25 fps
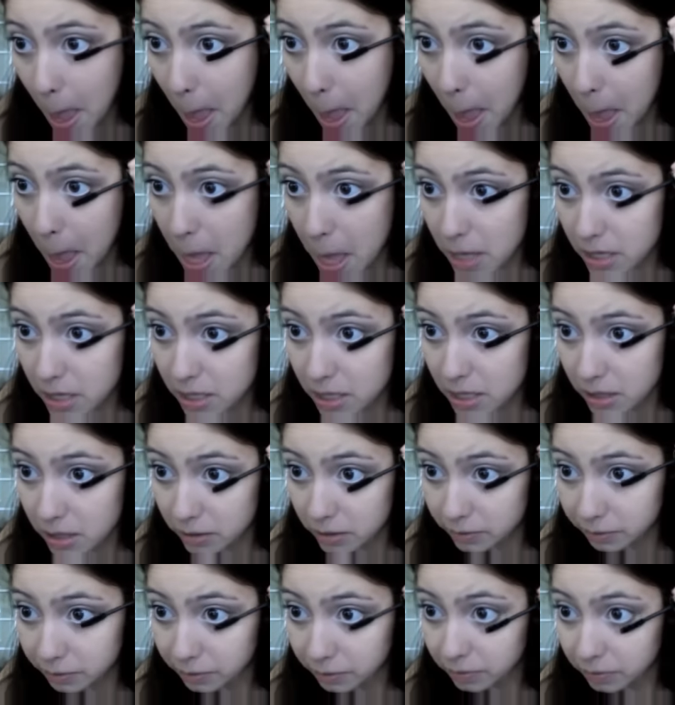And
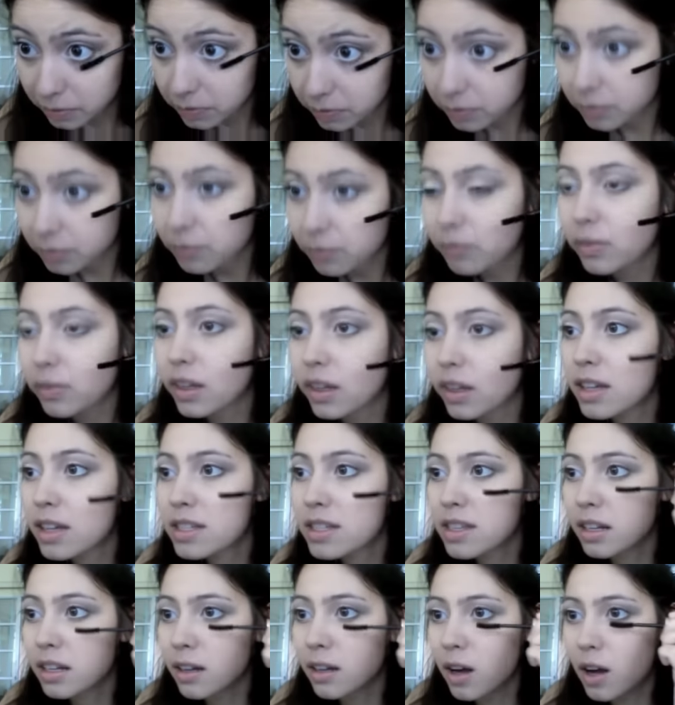as
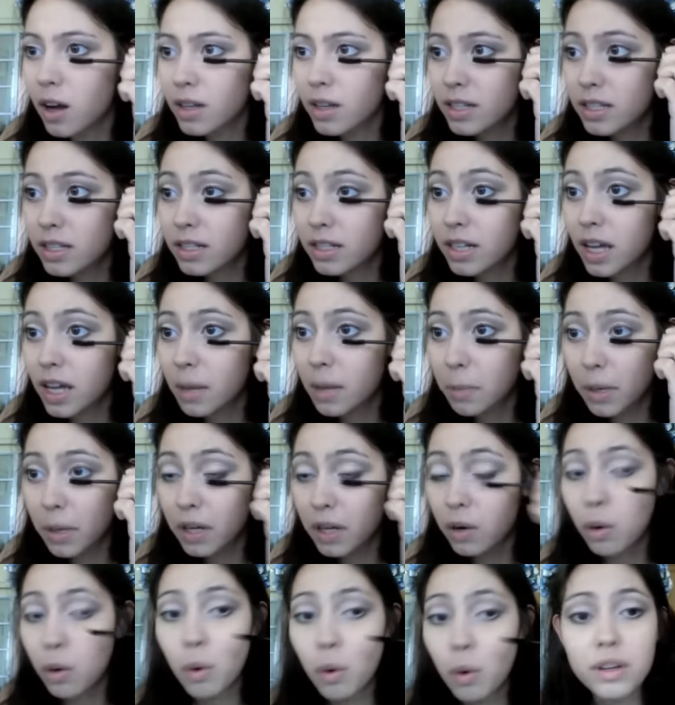the last step, in
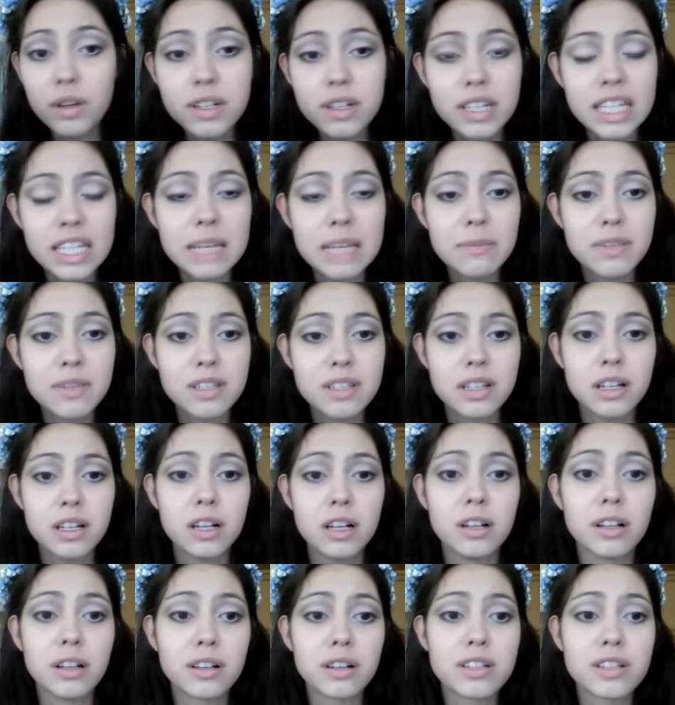order to keep this
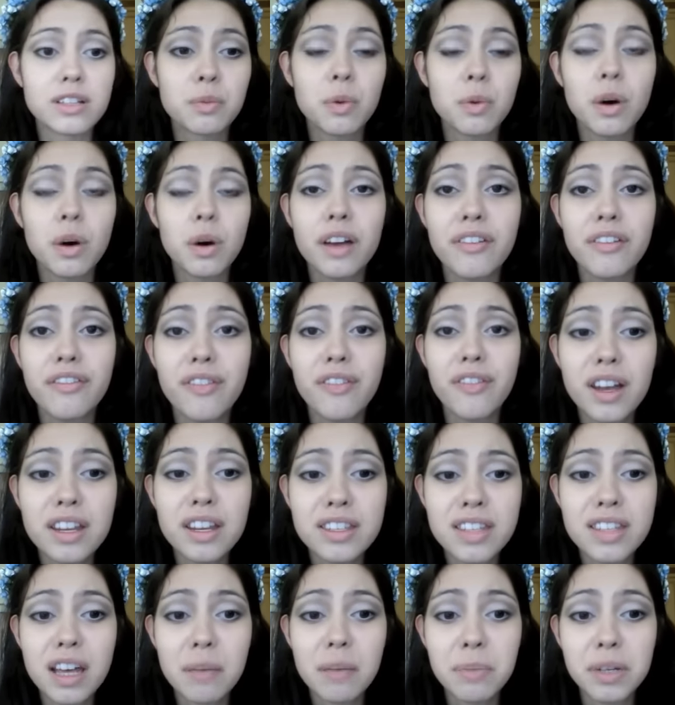curl, because what I find is
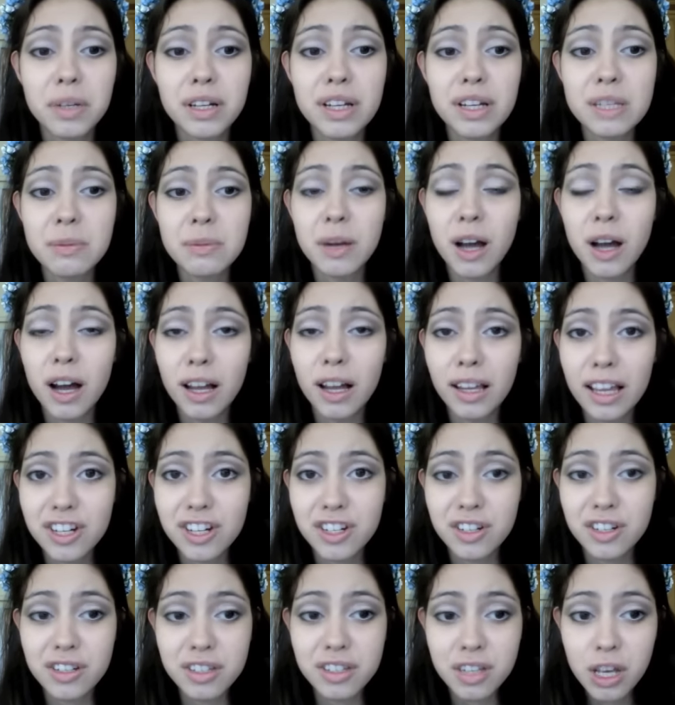that because my
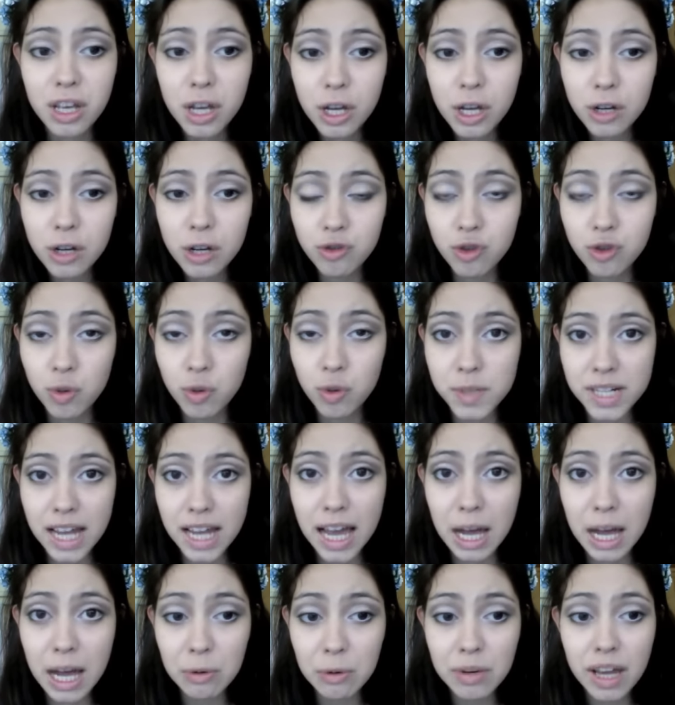eyelashes droop
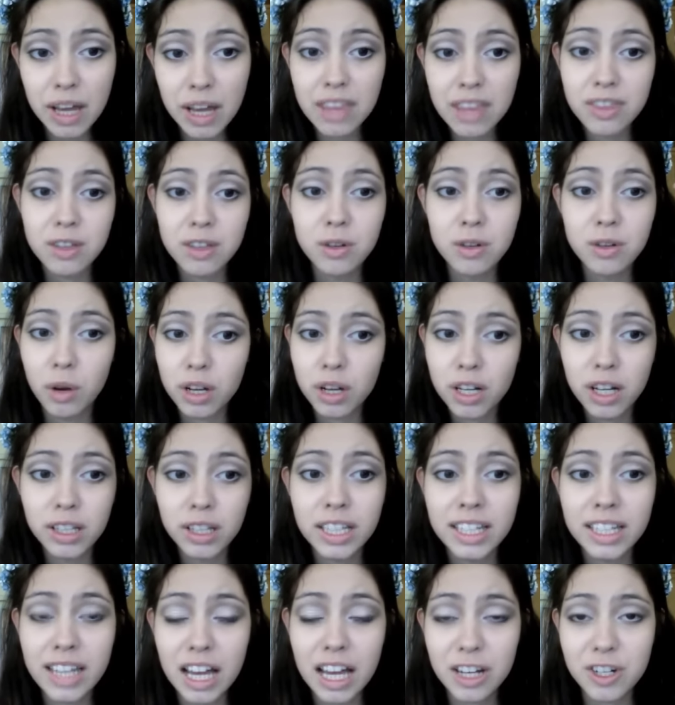down and they're not
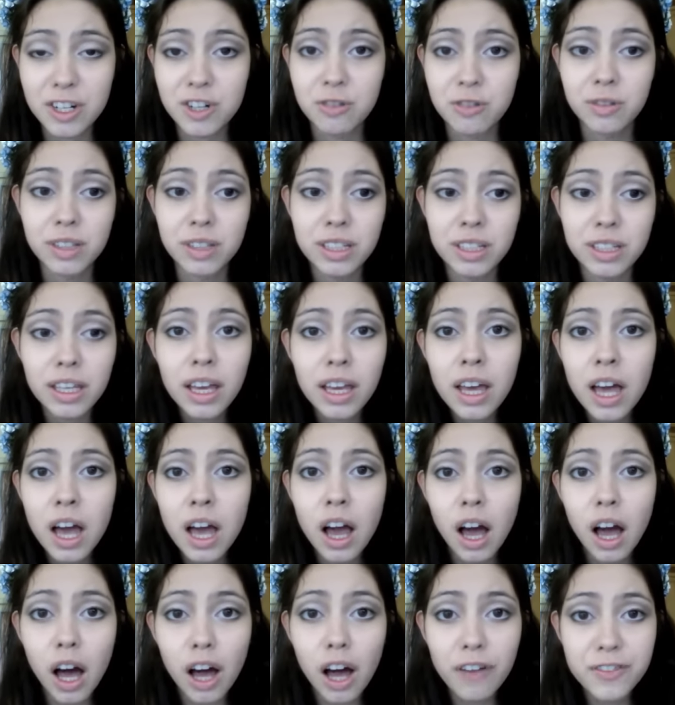curly naturally,
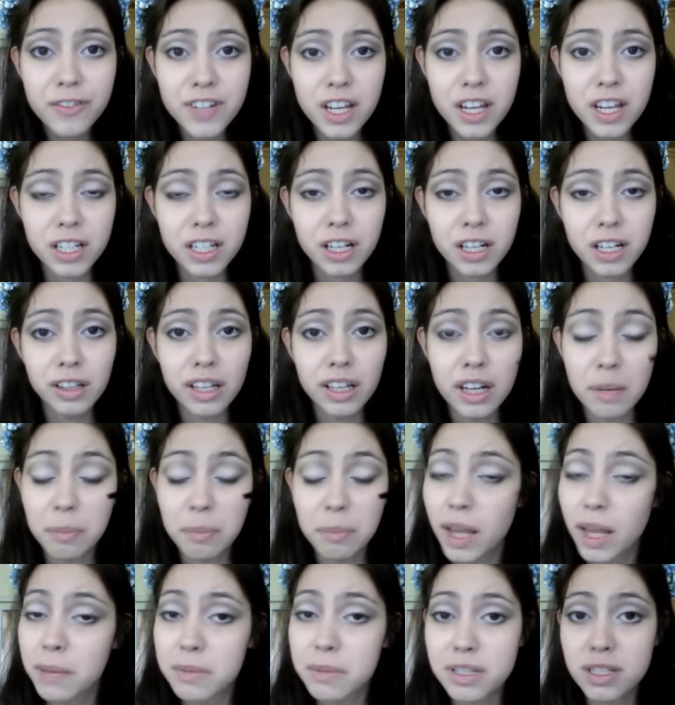after I curl and
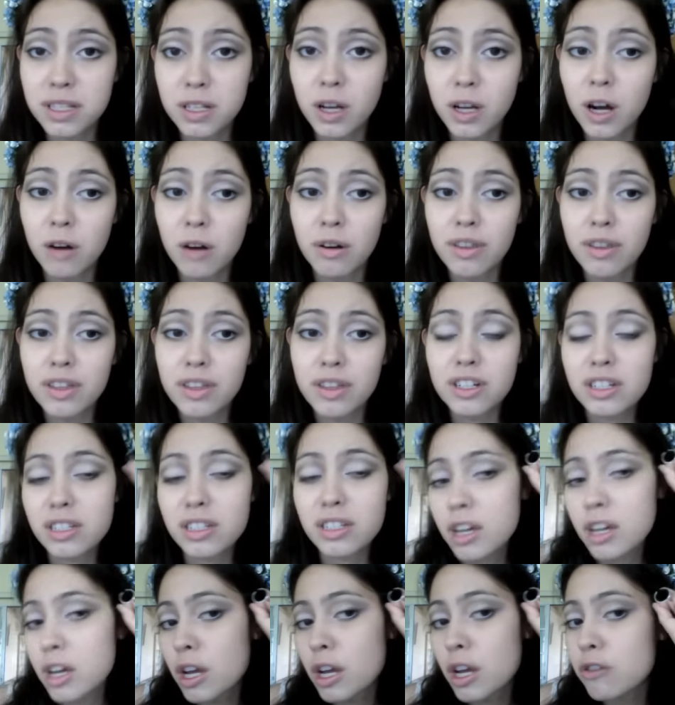apply mascara, they just
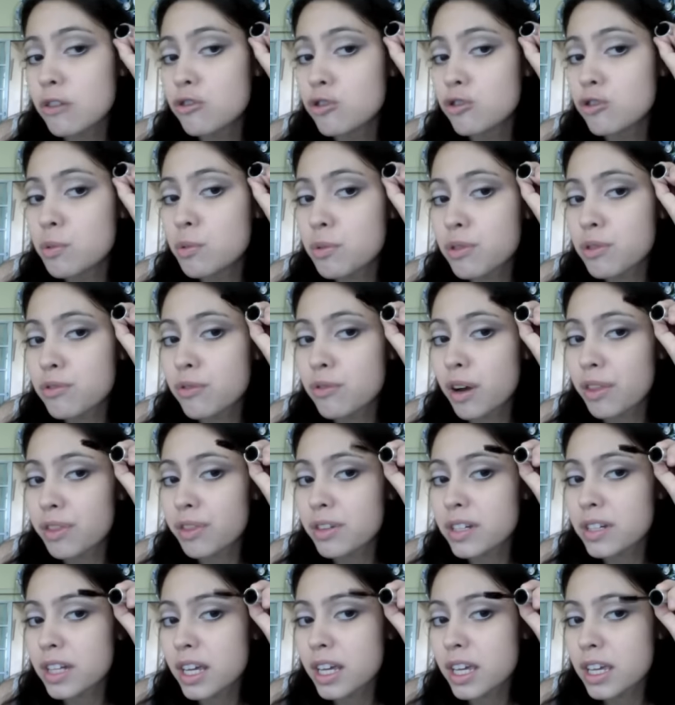droop throughout the
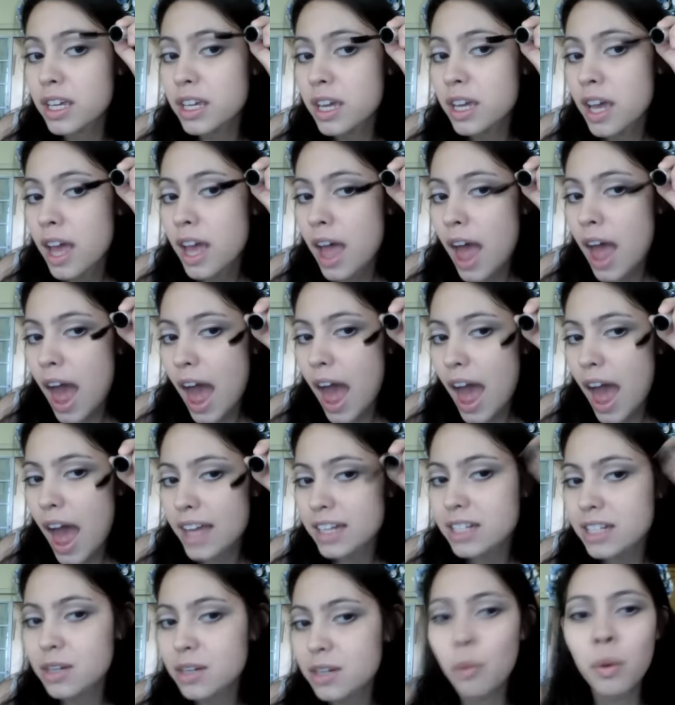day.
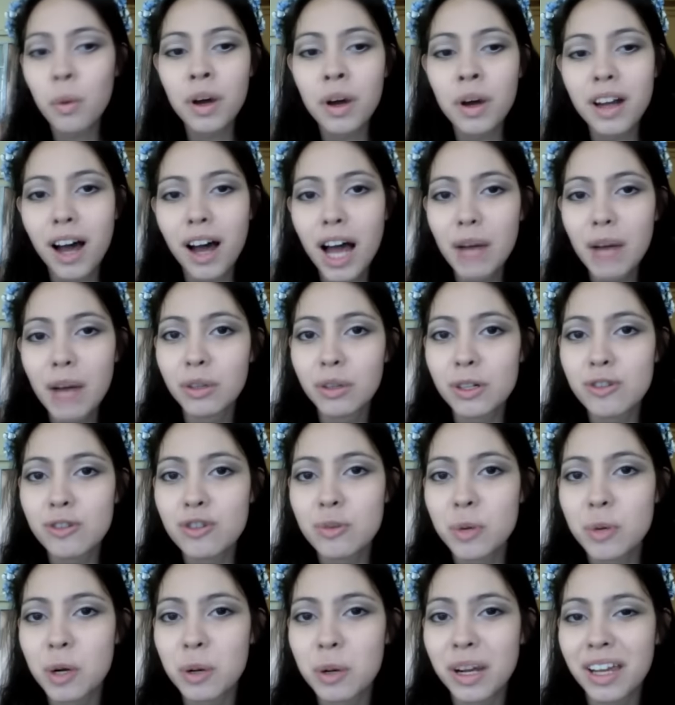And one eye will
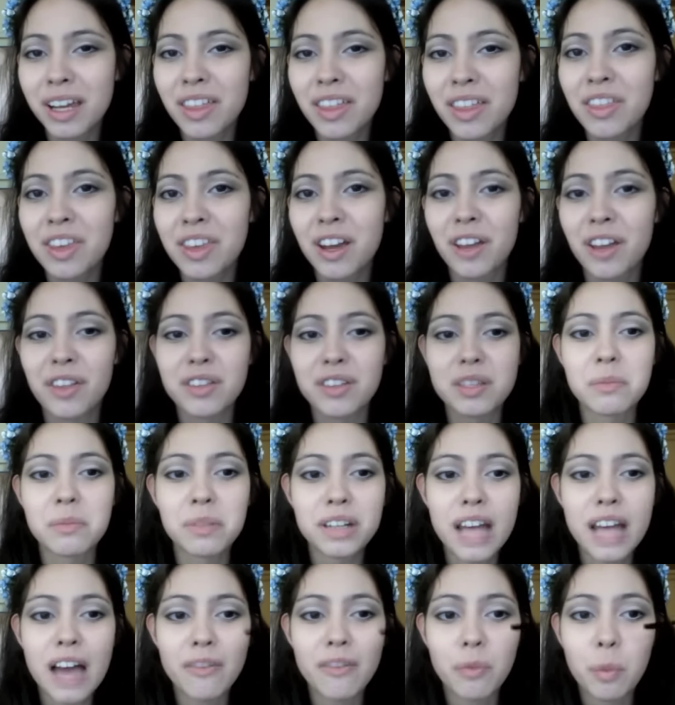droop quicker than the other. So I'm going
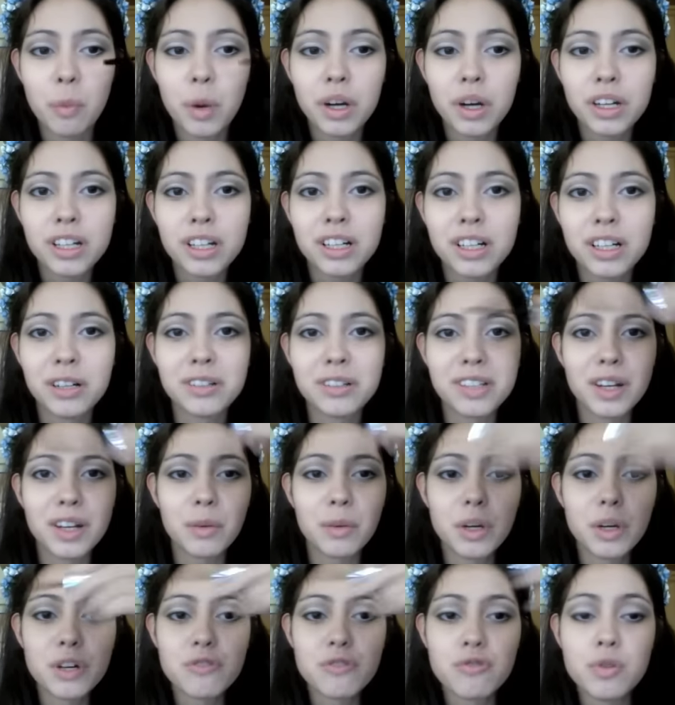to have one curled and
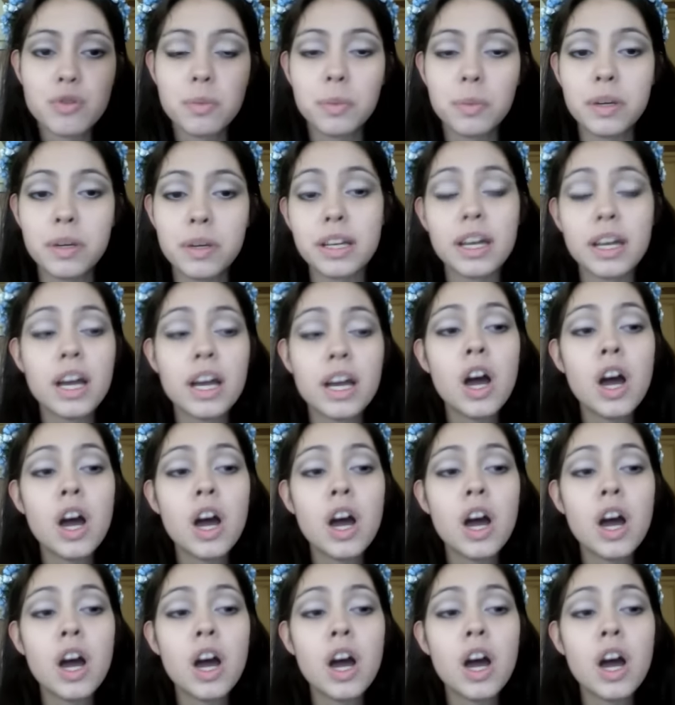one drooping.